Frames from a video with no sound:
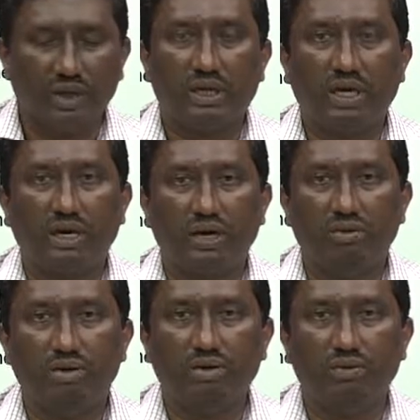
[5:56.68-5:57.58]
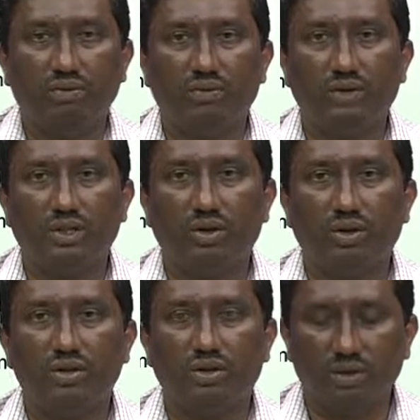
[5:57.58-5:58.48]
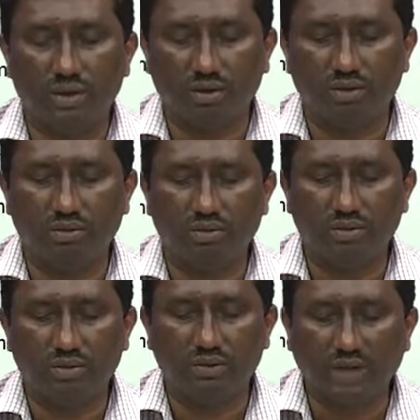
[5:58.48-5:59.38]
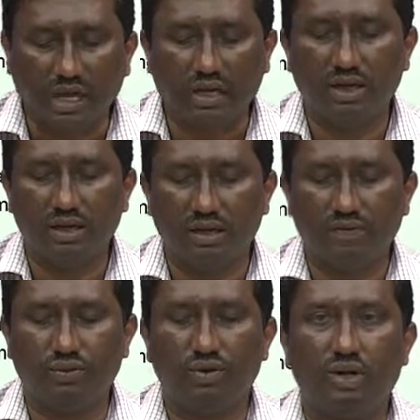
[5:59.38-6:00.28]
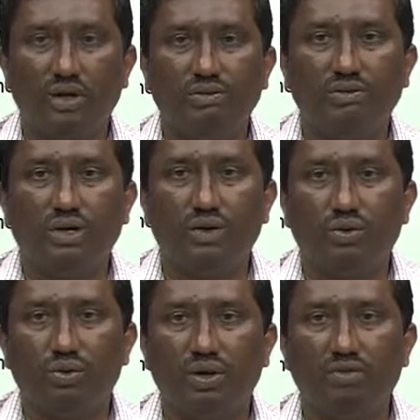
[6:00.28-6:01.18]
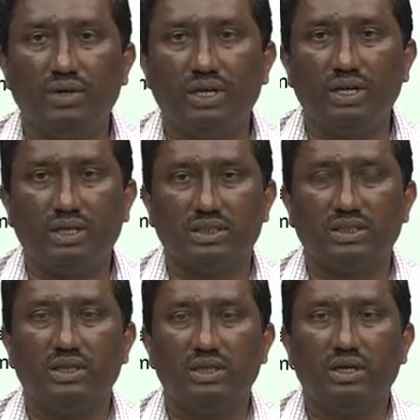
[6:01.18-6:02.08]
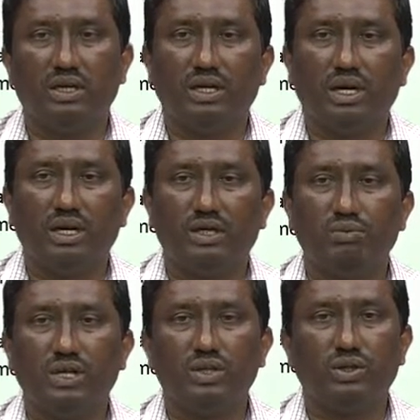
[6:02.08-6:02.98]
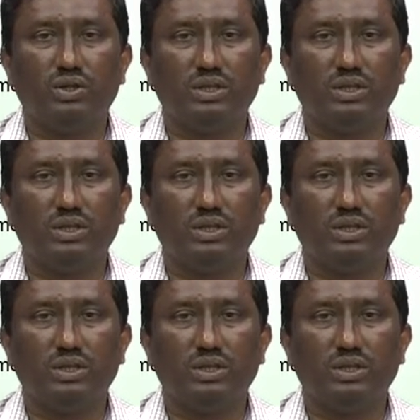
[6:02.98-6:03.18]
carried out with a horizon targeting for 15 to 25 years, and is based on